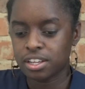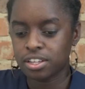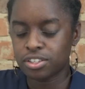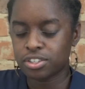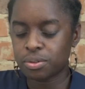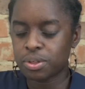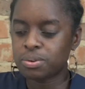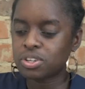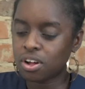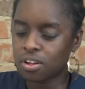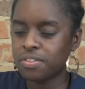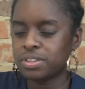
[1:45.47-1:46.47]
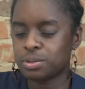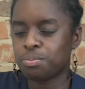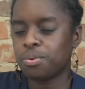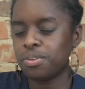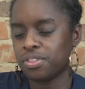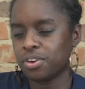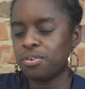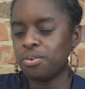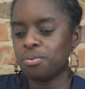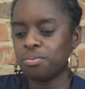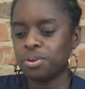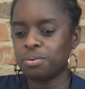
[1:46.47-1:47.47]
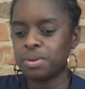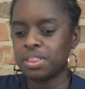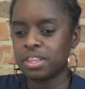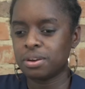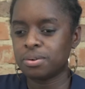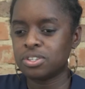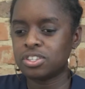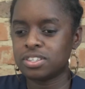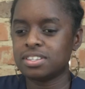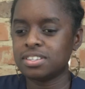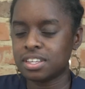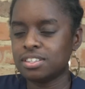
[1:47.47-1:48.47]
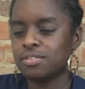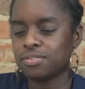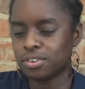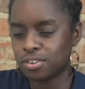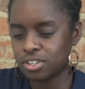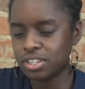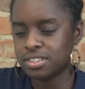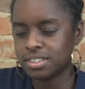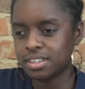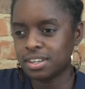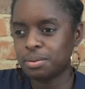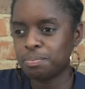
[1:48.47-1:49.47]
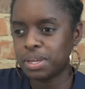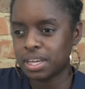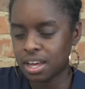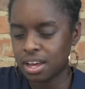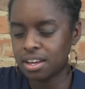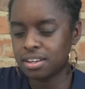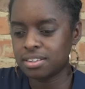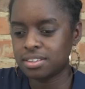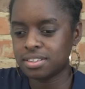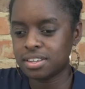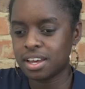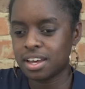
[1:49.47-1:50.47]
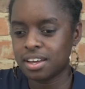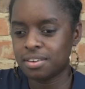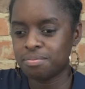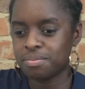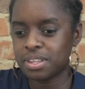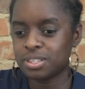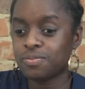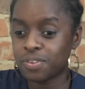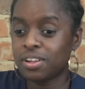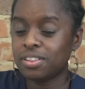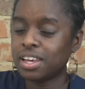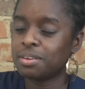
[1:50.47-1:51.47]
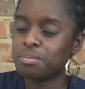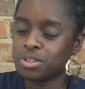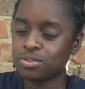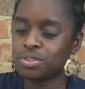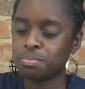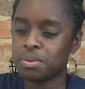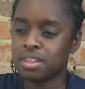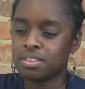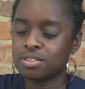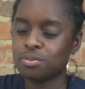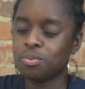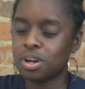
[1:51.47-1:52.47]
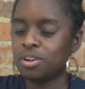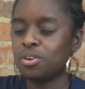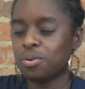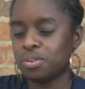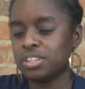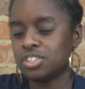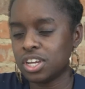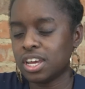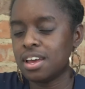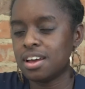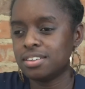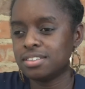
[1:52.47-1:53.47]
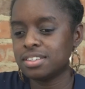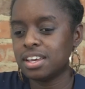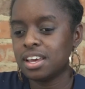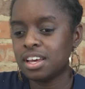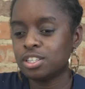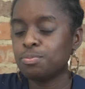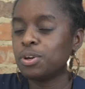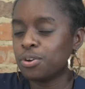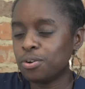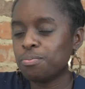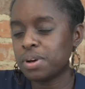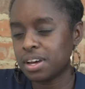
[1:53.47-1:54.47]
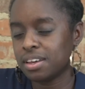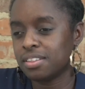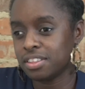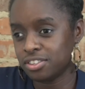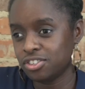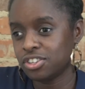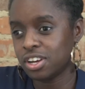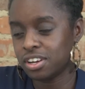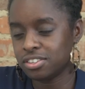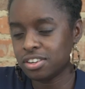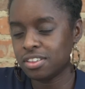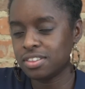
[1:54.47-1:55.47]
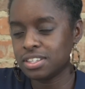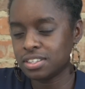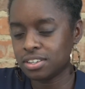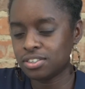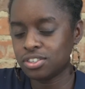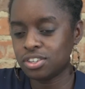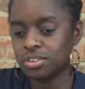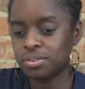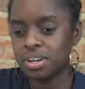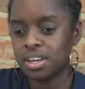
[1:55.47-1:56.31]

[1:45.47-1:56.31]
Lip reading: So there was all this support in the courtroom, and there was just a sense of urgency because this felt like Mr. Smith's one and only chance to be heard by this judge on this issue.